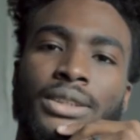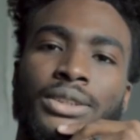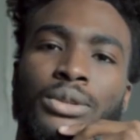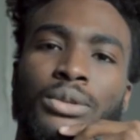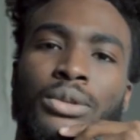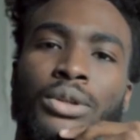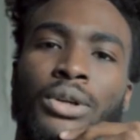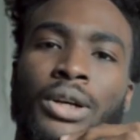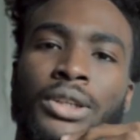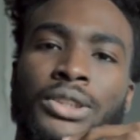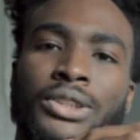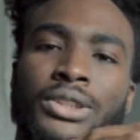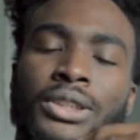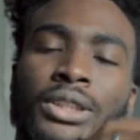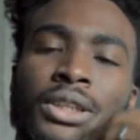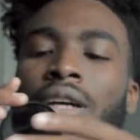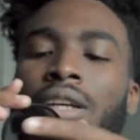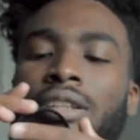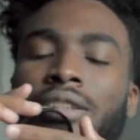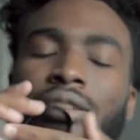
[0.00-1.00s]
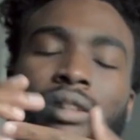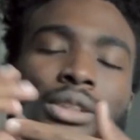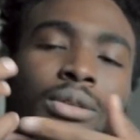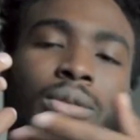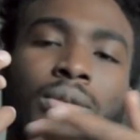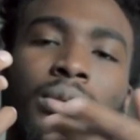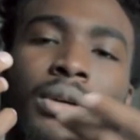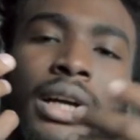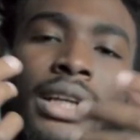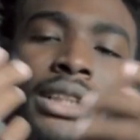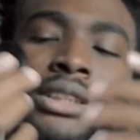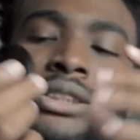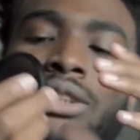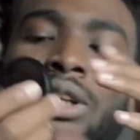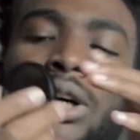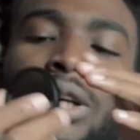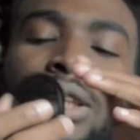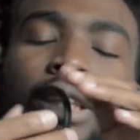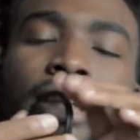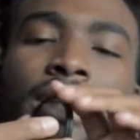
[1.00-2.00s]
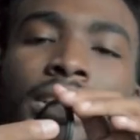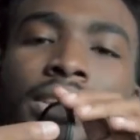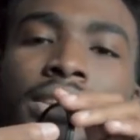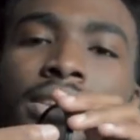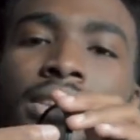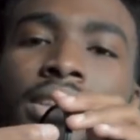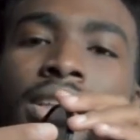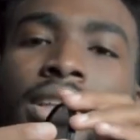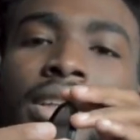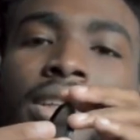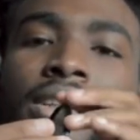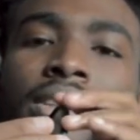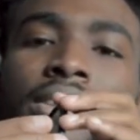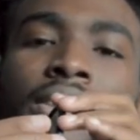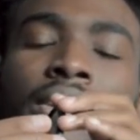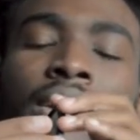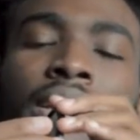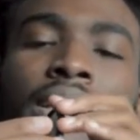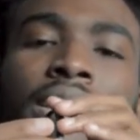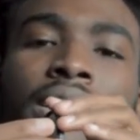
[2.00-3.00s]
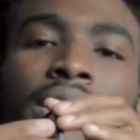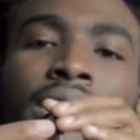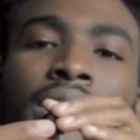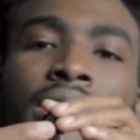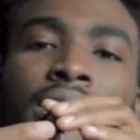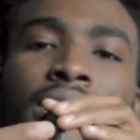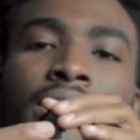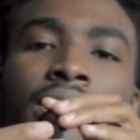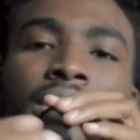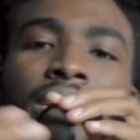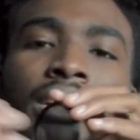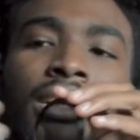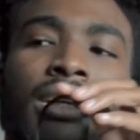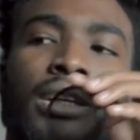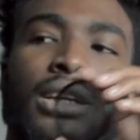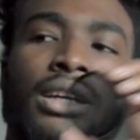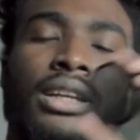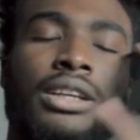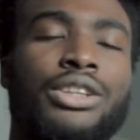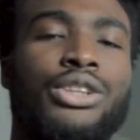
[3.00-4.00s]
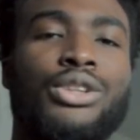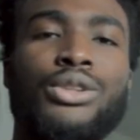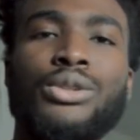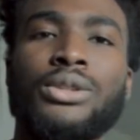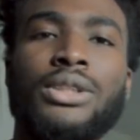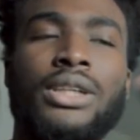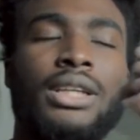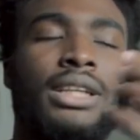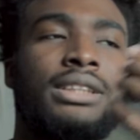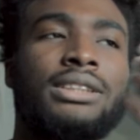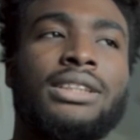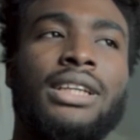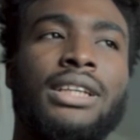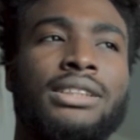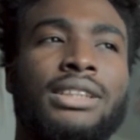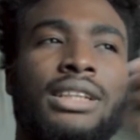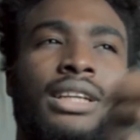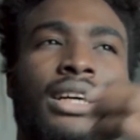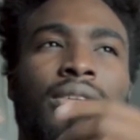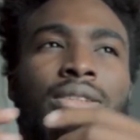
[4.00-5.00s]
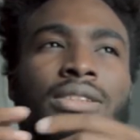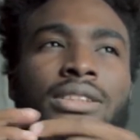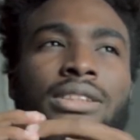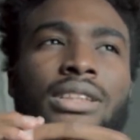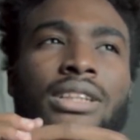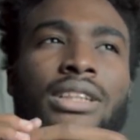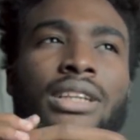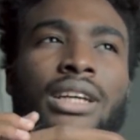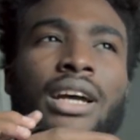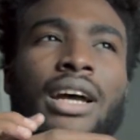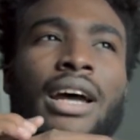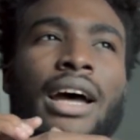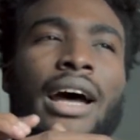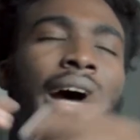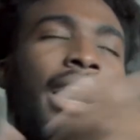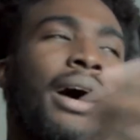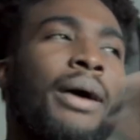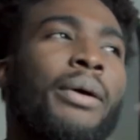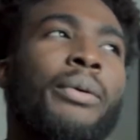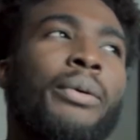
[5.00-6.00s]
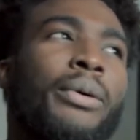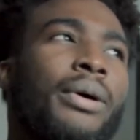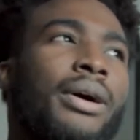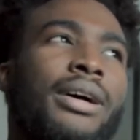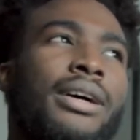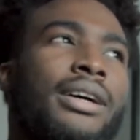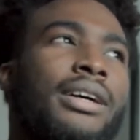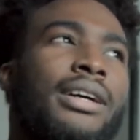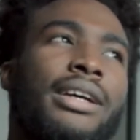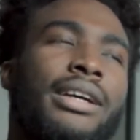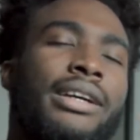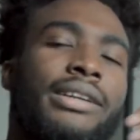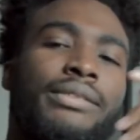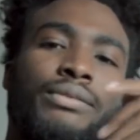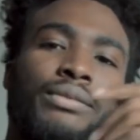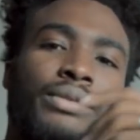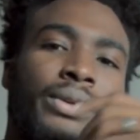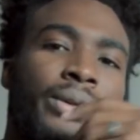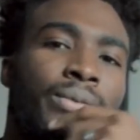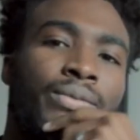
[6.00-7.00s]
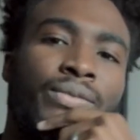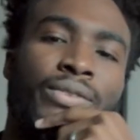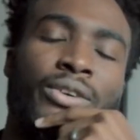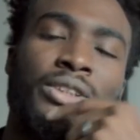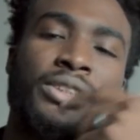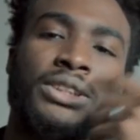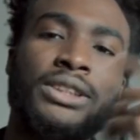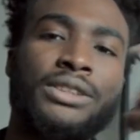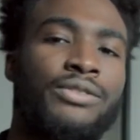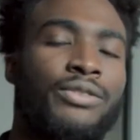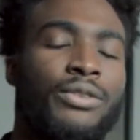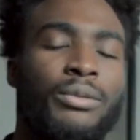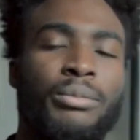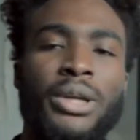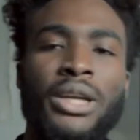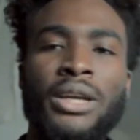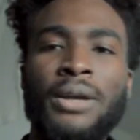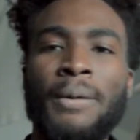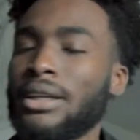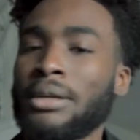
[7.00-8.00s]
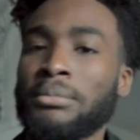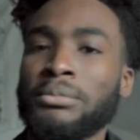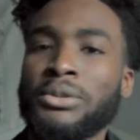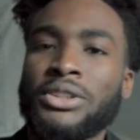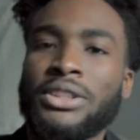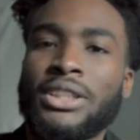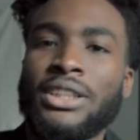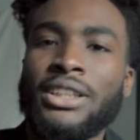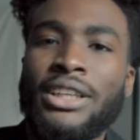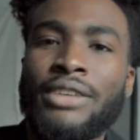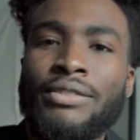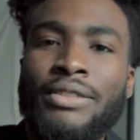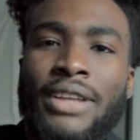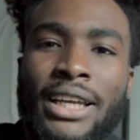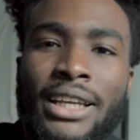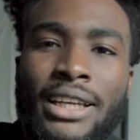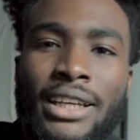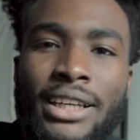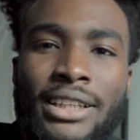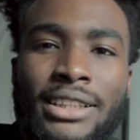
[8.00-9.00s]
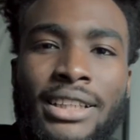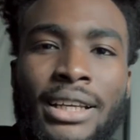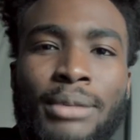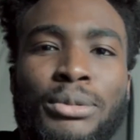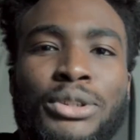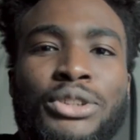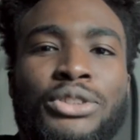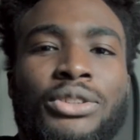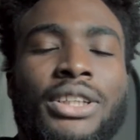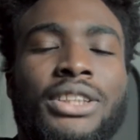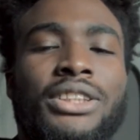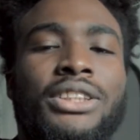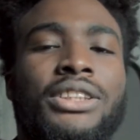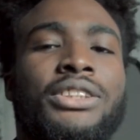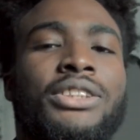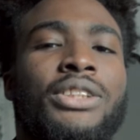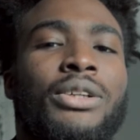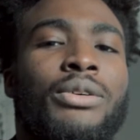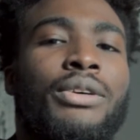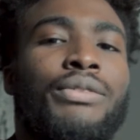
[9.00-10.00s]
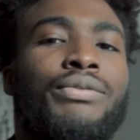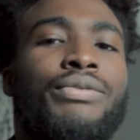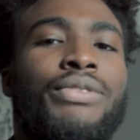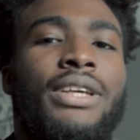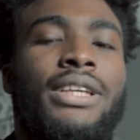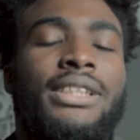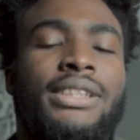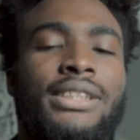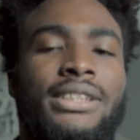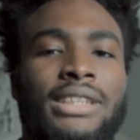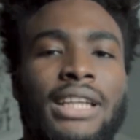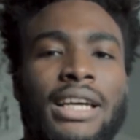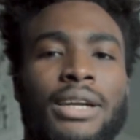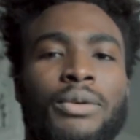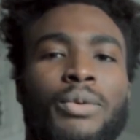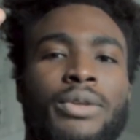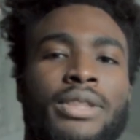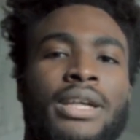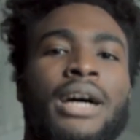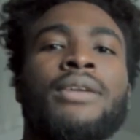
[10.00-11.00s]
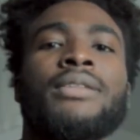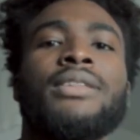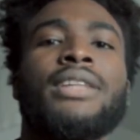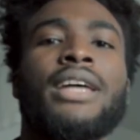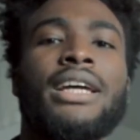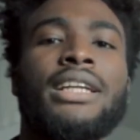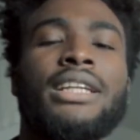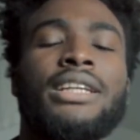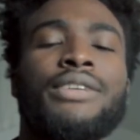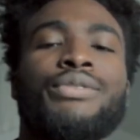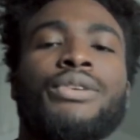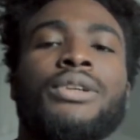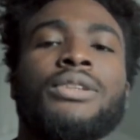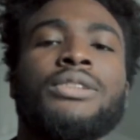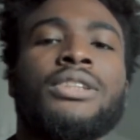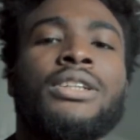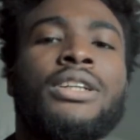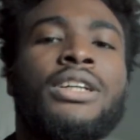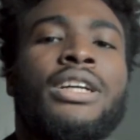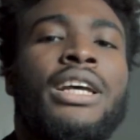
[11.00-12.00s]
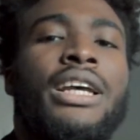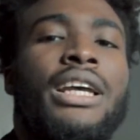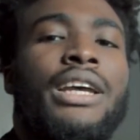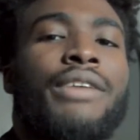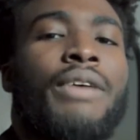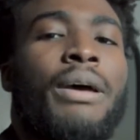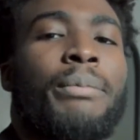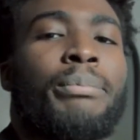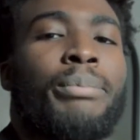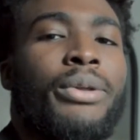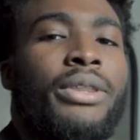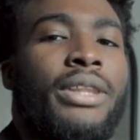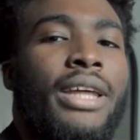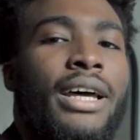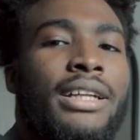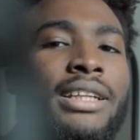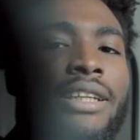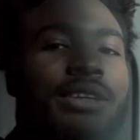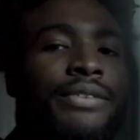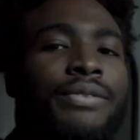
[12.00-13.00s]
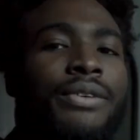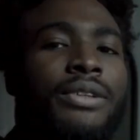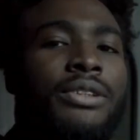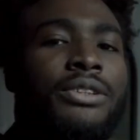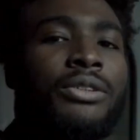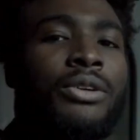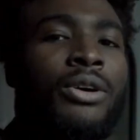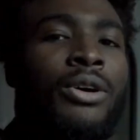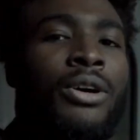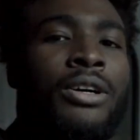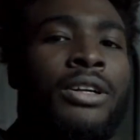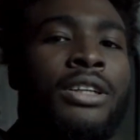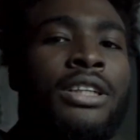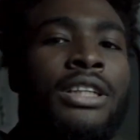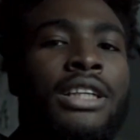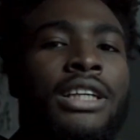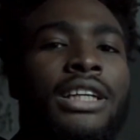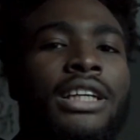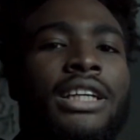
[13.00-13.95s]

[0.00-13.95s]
crushed. So I just got this so I can kind of use it and test it out, see how it functions for me. I'm just going to give like a demonstration. So if this is like without the ND filter, if I put the ND filter on,